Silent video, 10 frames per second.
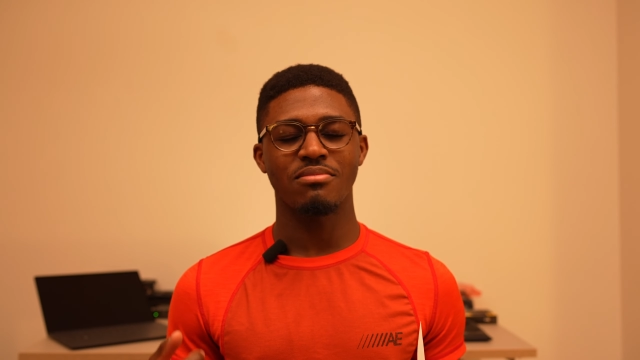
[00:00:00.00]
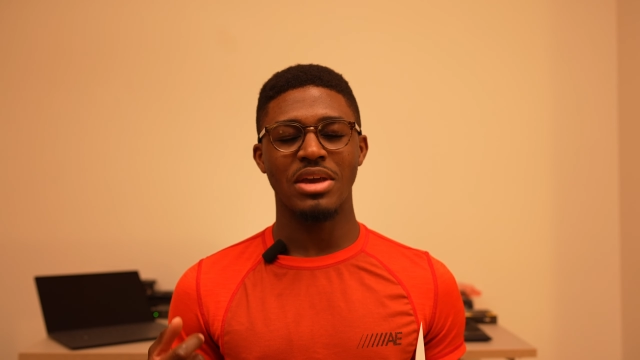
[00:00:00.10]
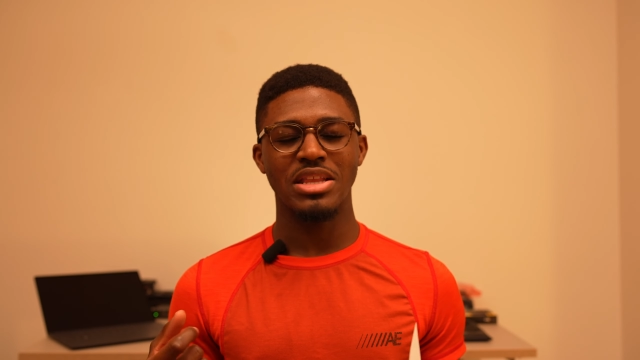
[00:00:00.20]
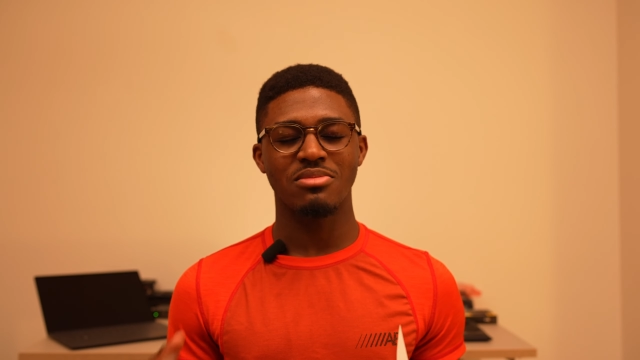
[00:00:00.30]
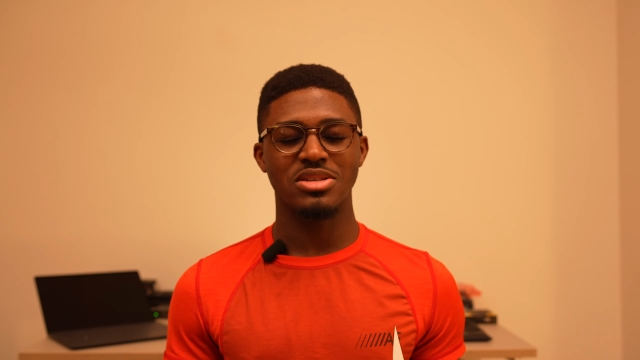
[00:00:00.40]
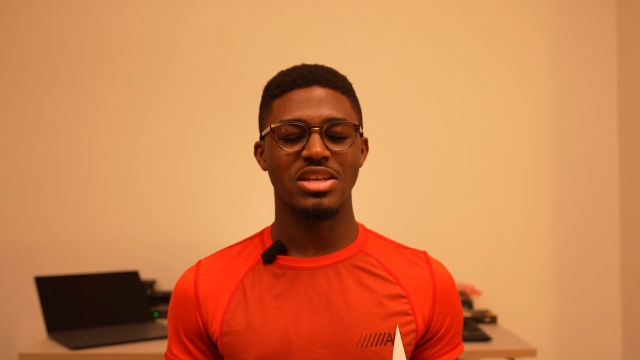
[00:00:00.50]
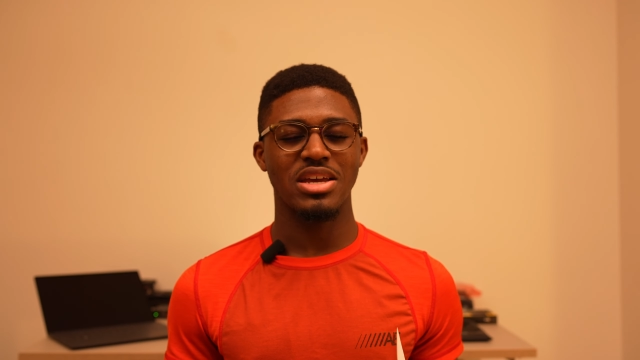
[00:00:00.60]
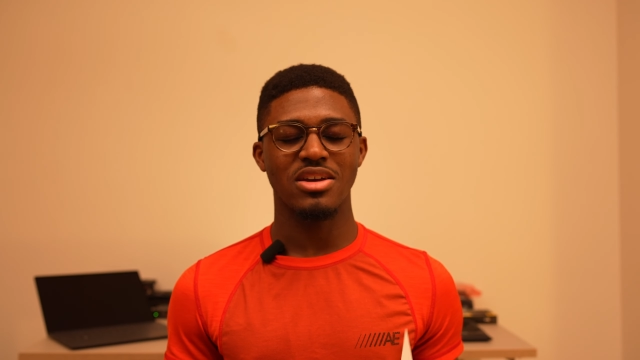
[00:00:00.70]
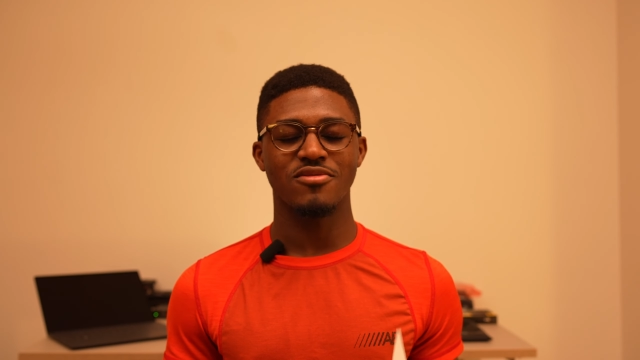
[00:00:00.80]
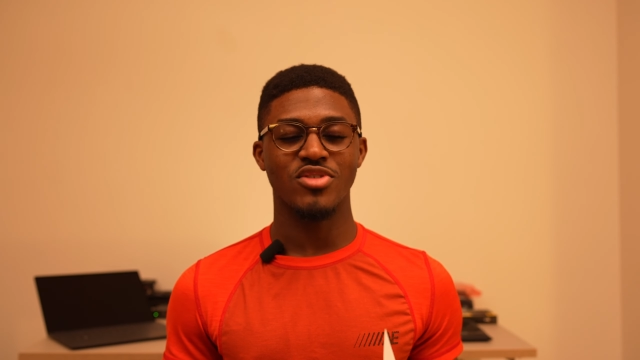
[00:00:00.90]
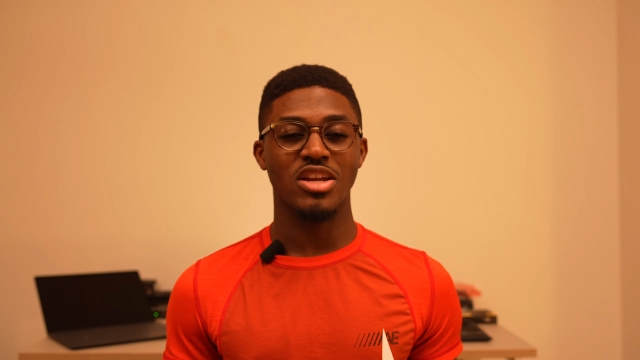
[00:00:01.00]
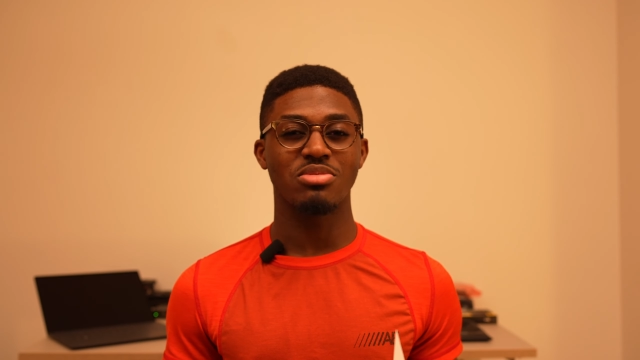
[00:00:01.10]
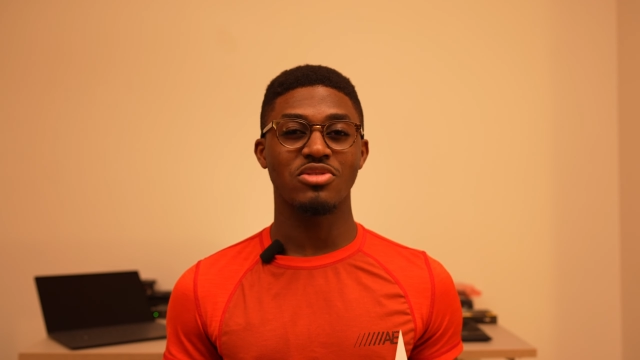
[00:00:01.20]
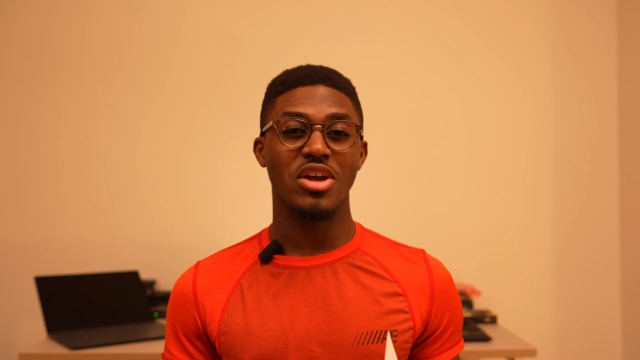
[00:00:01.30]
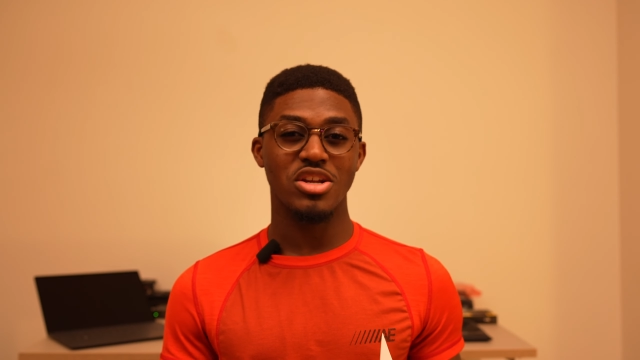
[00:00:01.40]
made the mistake of trying to
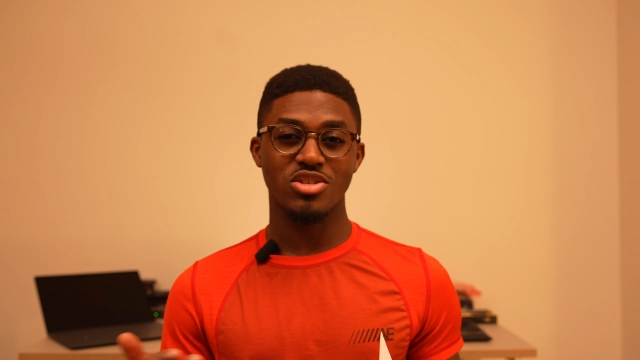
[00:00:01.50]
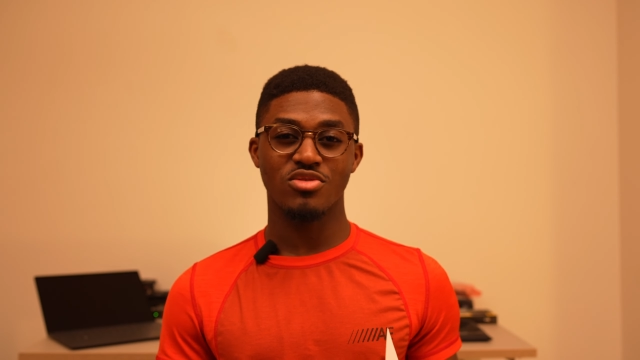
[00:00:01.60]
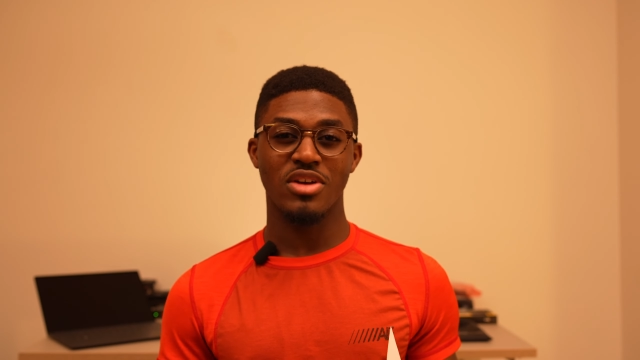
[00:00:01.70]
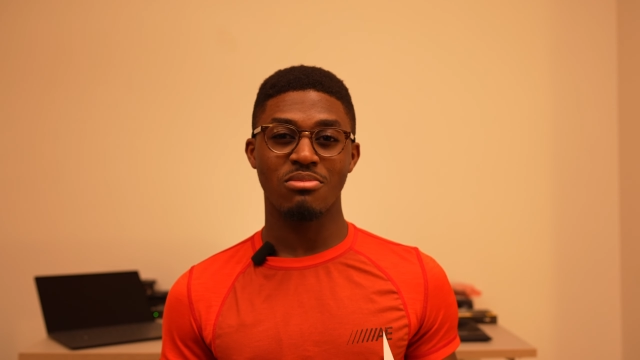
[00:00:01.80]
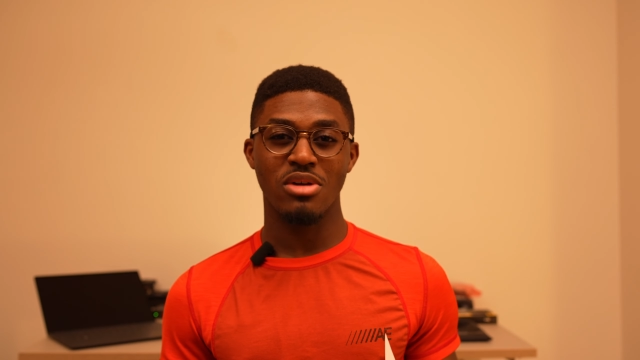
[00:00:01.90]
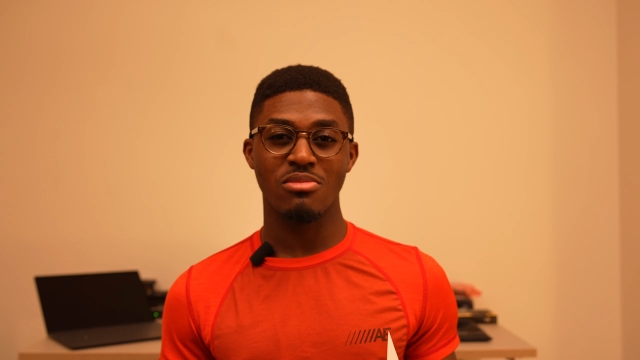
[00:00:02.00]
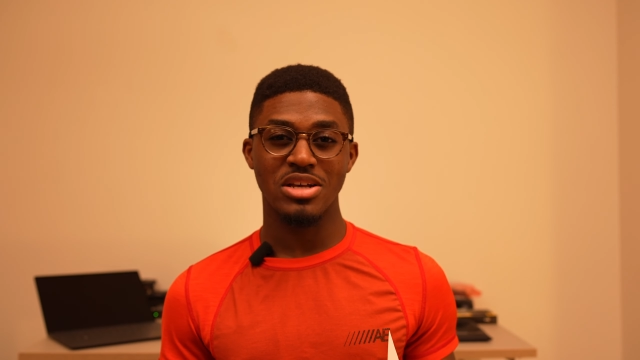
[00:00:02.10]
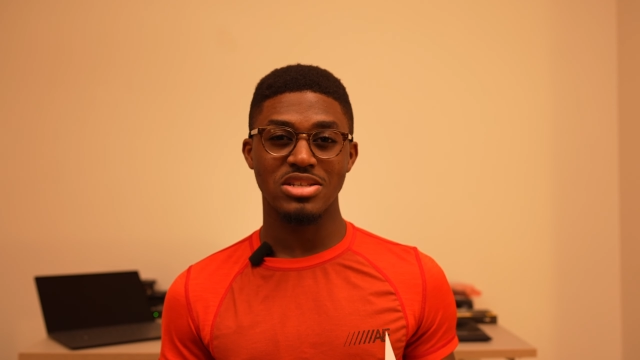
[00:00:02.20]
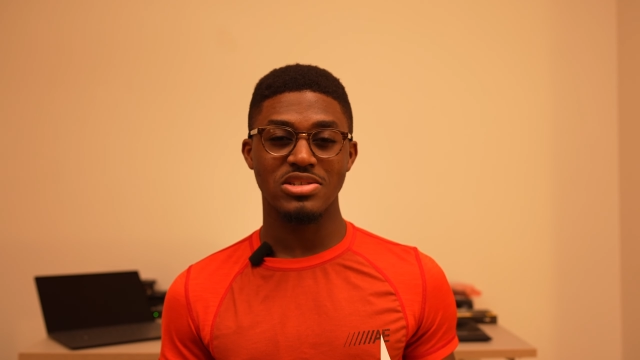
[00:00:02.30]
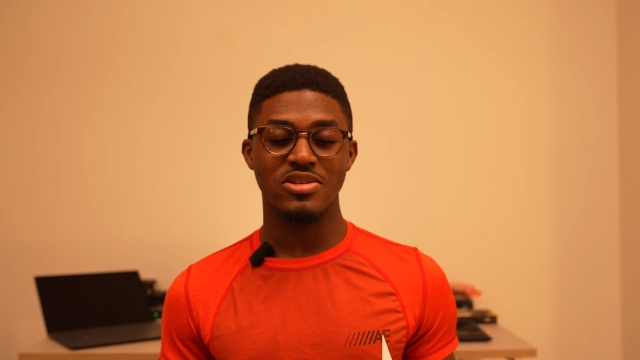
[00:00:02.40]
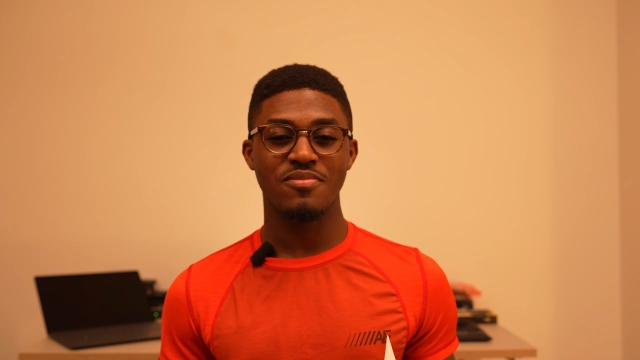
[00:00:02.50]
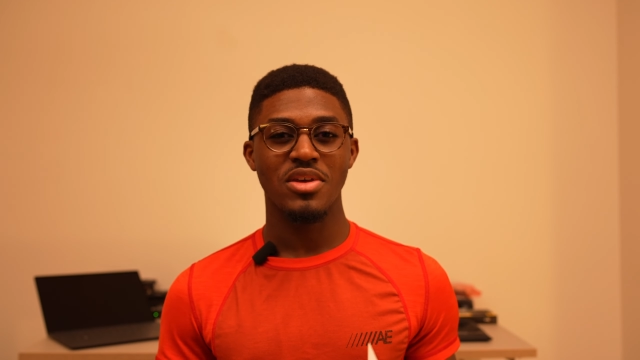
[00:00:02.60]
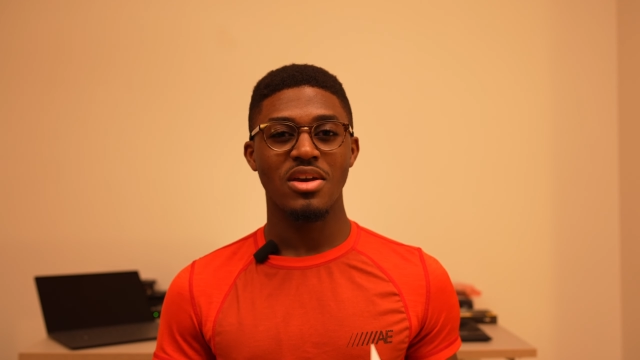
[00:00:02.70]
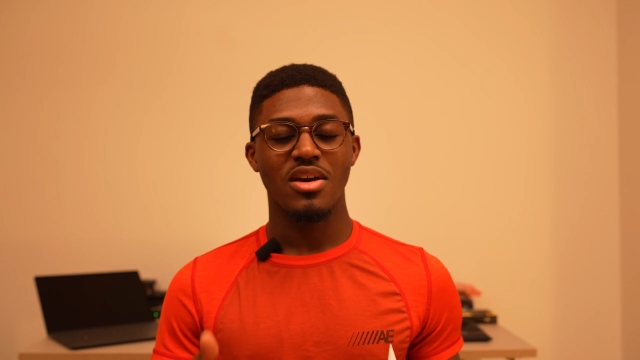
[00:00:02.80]
put registered RAM in my system.